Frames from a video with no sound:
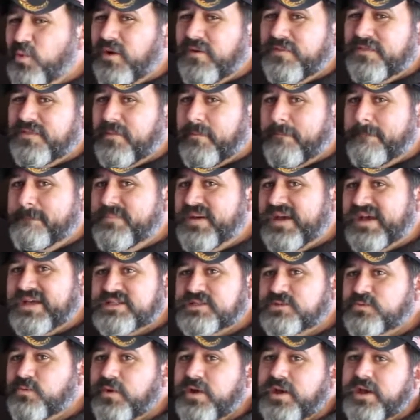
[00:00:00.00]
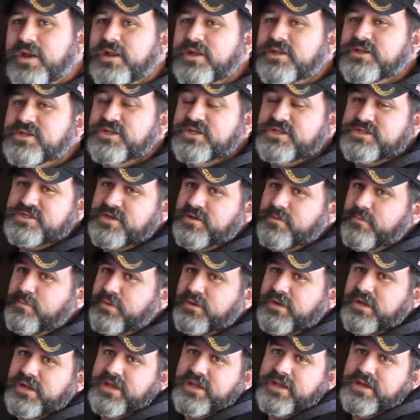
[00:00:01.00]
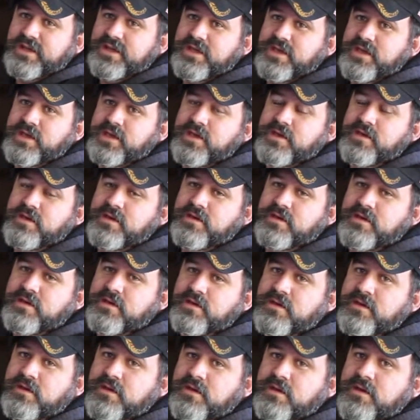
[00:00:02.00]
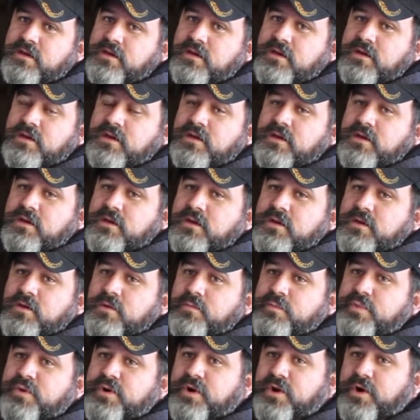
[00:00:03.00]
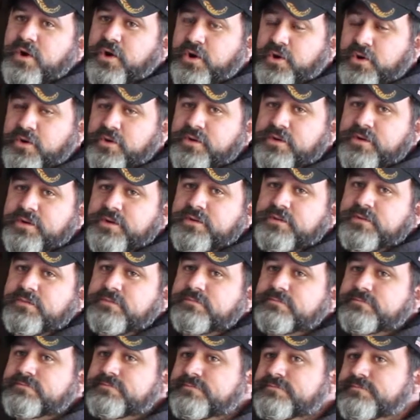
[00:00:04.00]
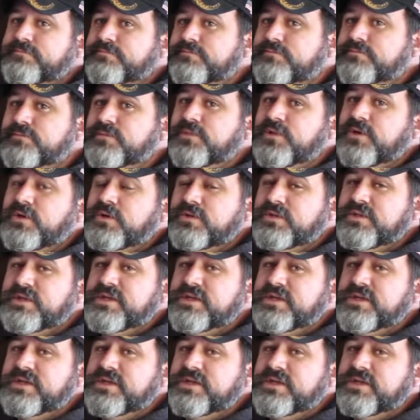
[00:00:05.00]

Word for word: want the best way to just completely put a hurting on